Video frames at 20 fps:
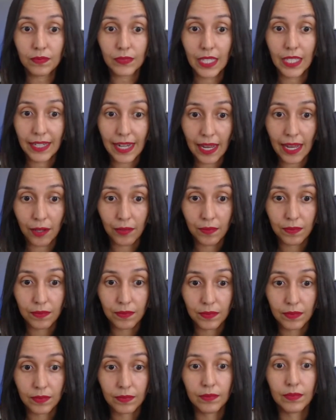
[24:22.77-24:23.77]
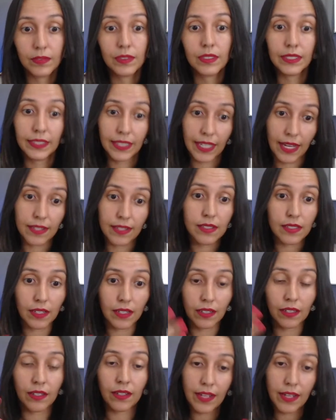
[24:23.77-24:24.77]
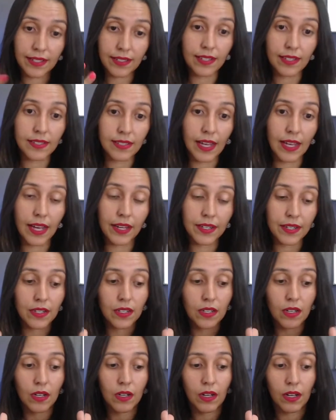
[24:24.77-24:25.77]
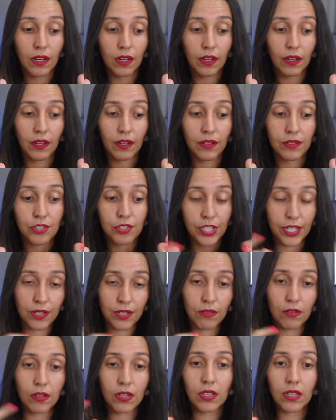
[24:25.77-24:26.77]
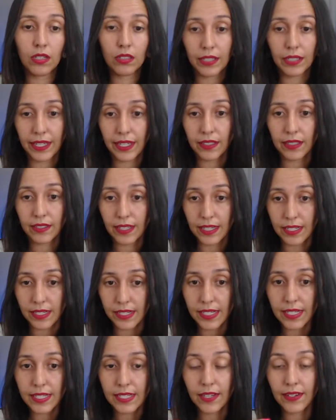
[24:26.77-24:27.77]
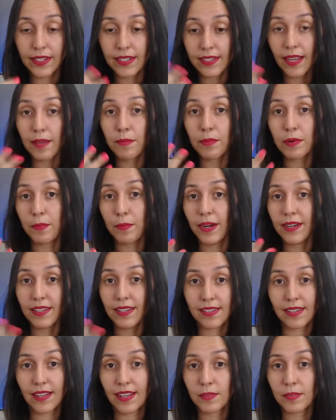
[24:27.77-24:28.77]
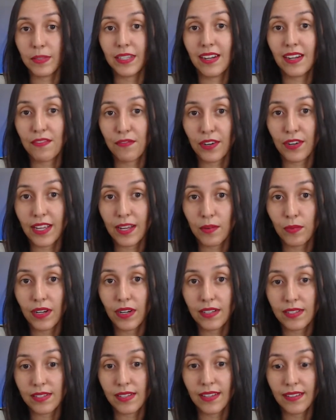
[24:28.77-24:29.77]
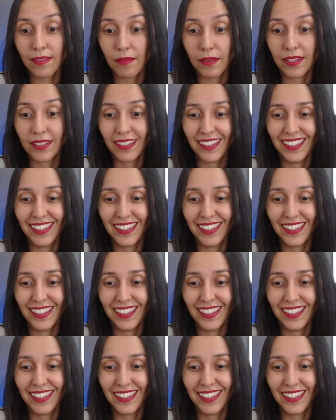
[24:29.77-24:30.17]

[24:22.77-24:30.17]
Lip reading: Now, yes, as I said, general and detail, because I prepared these slides, but then I forget what I say them.